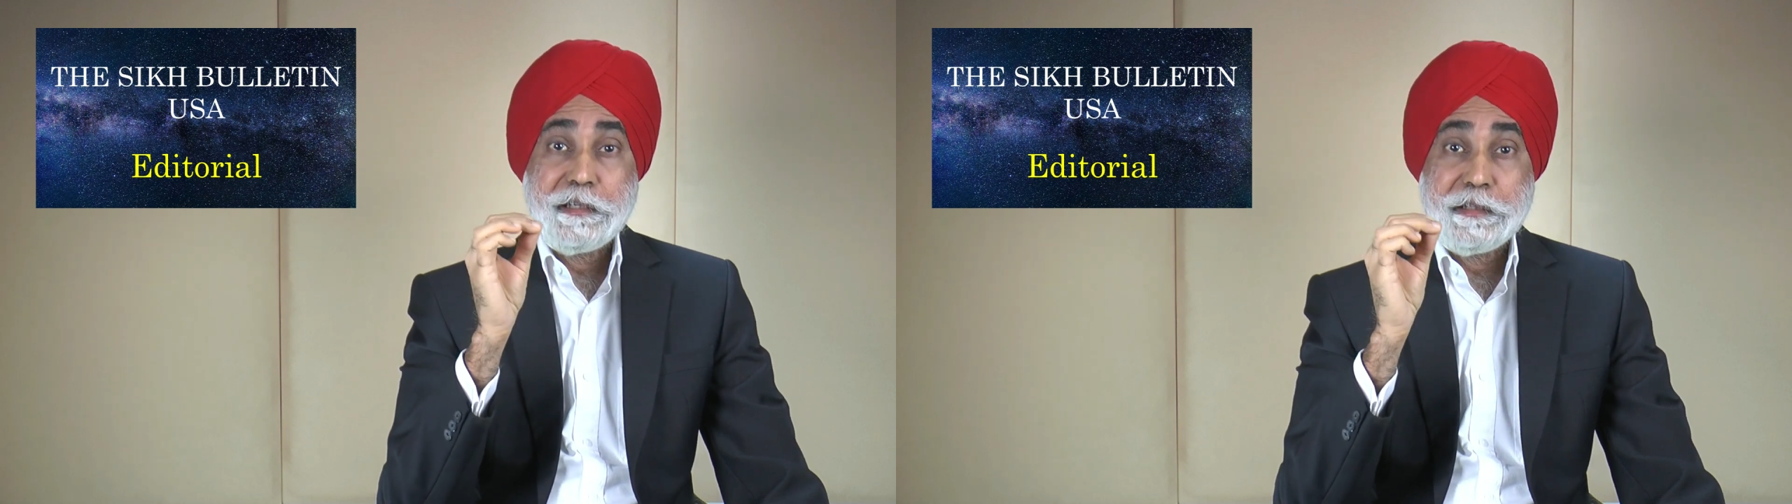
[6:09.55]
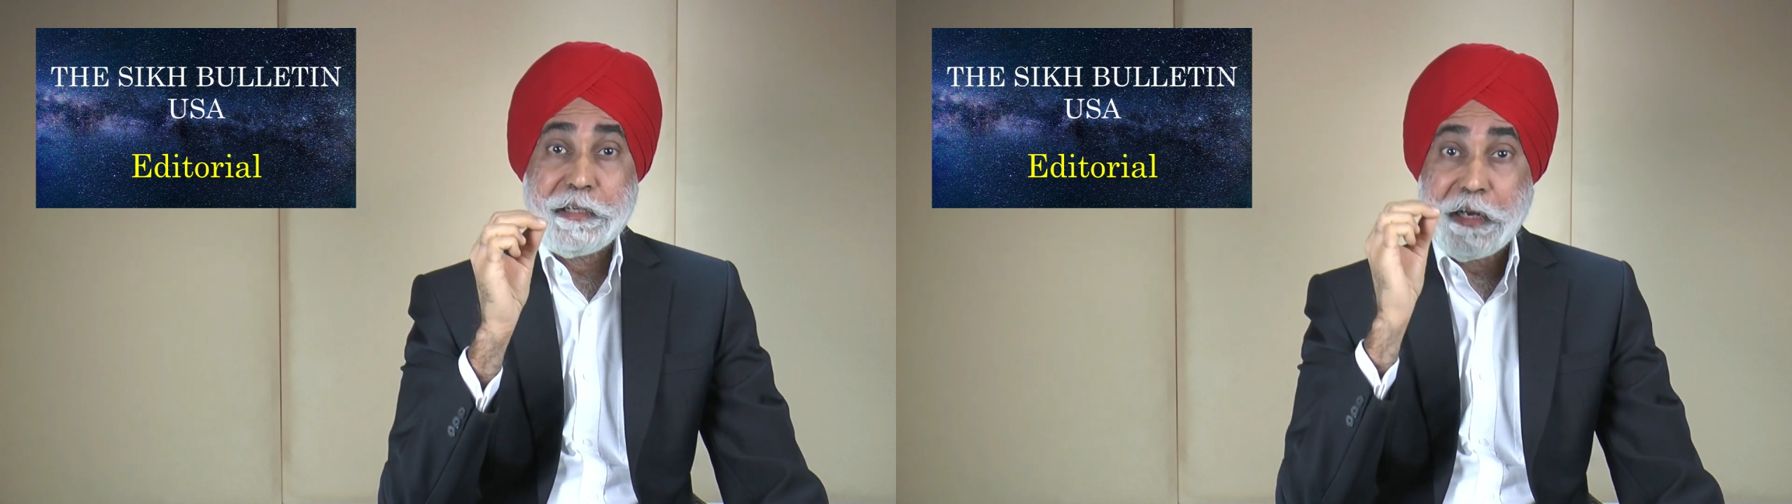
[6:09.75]

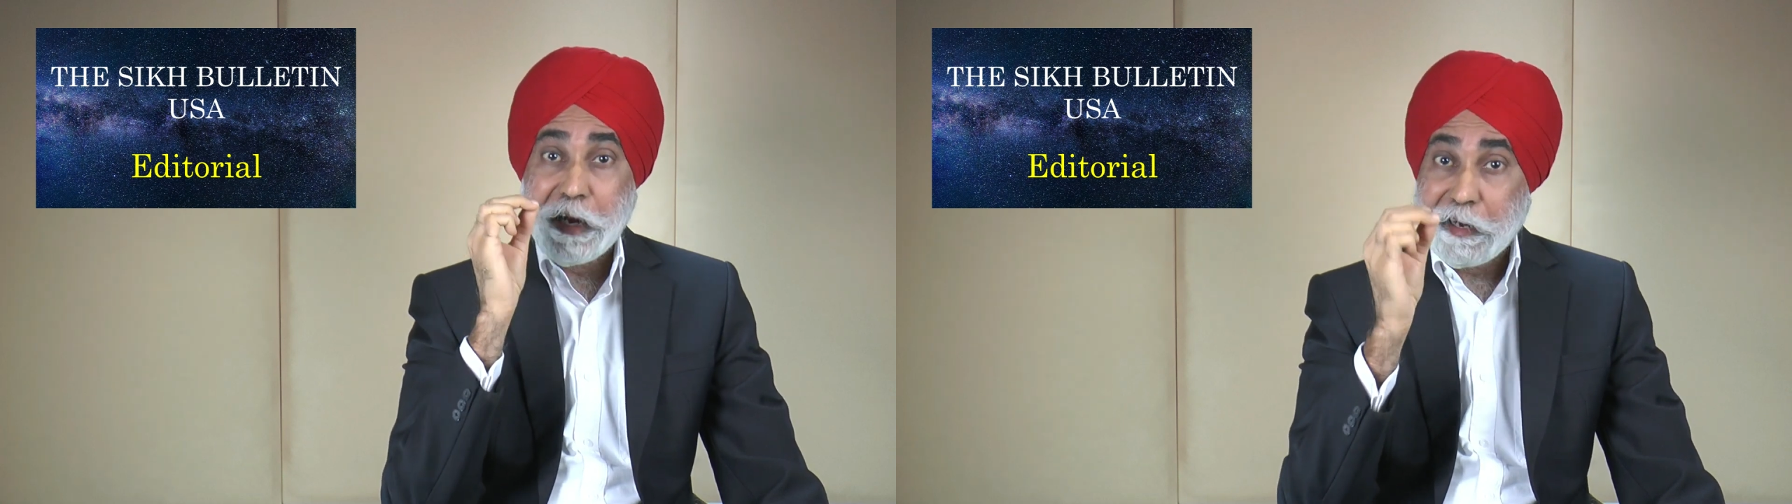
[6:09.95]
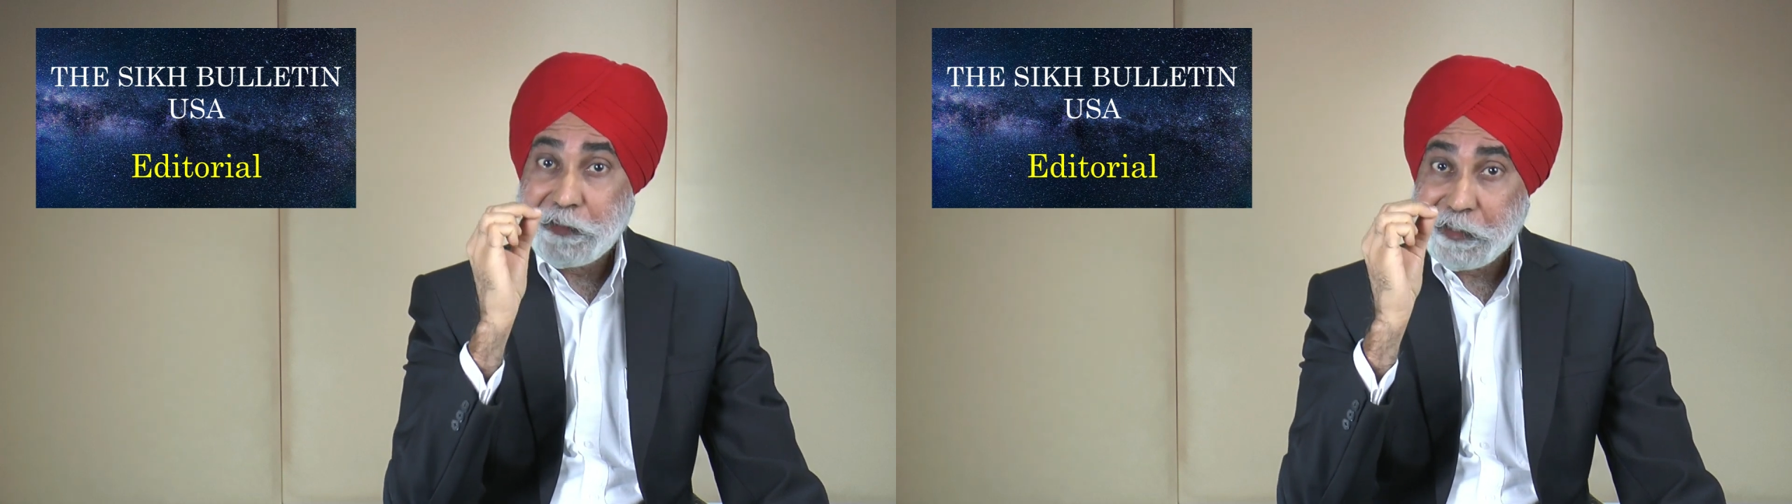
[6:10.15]
the
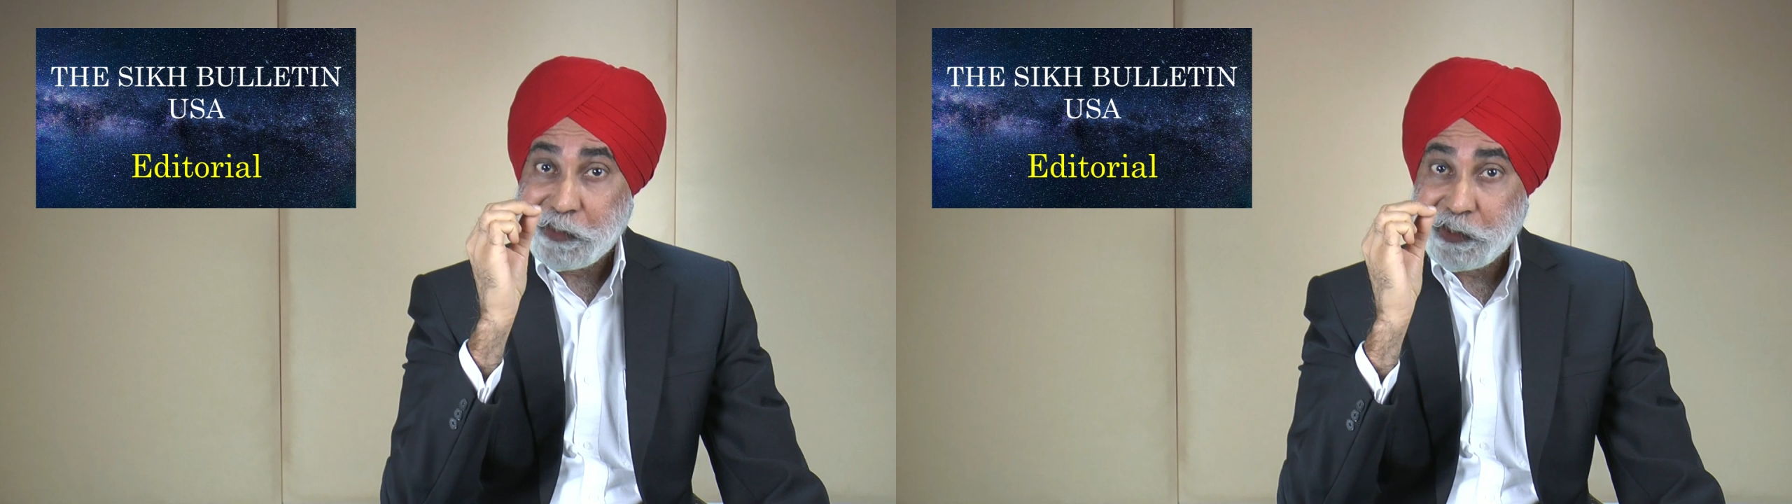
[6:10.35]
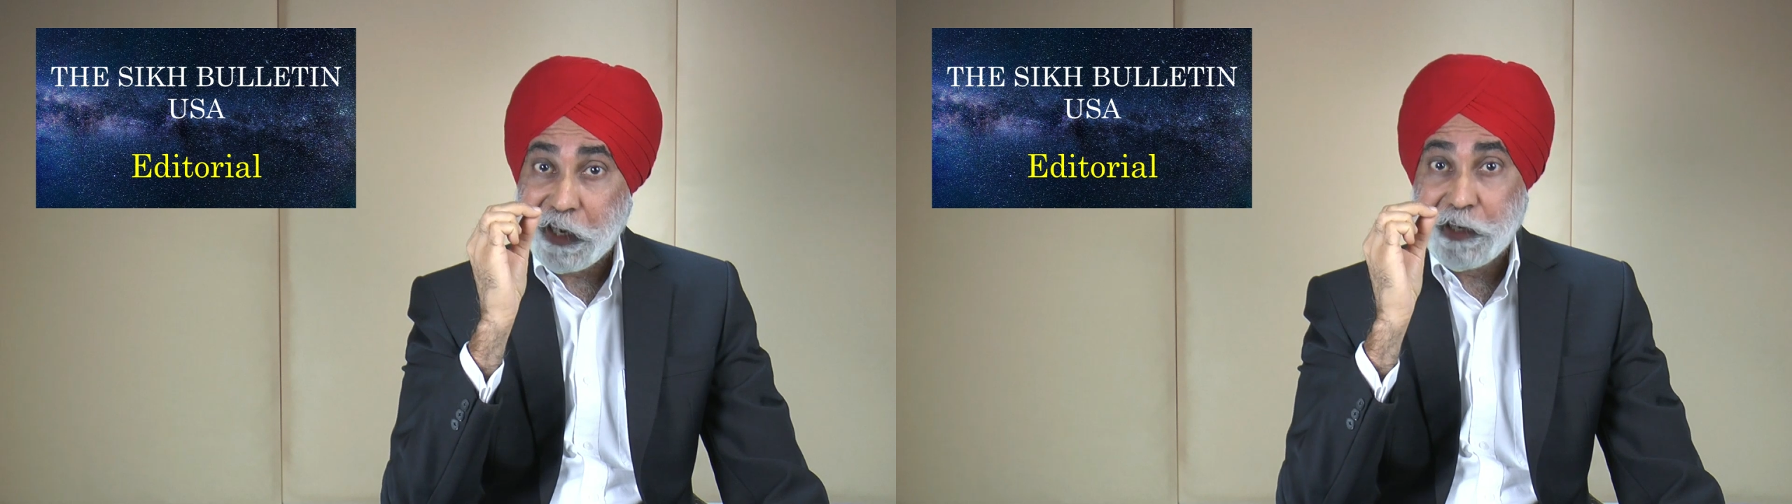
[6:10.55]

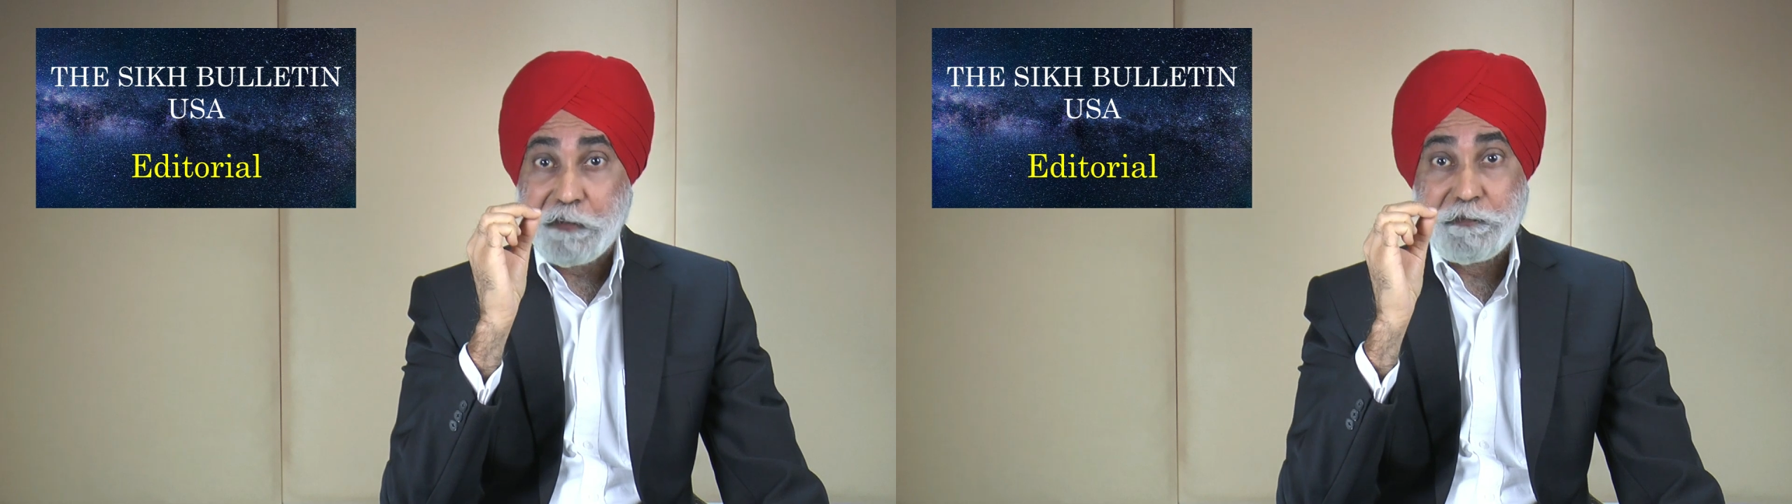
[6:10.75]
eldest son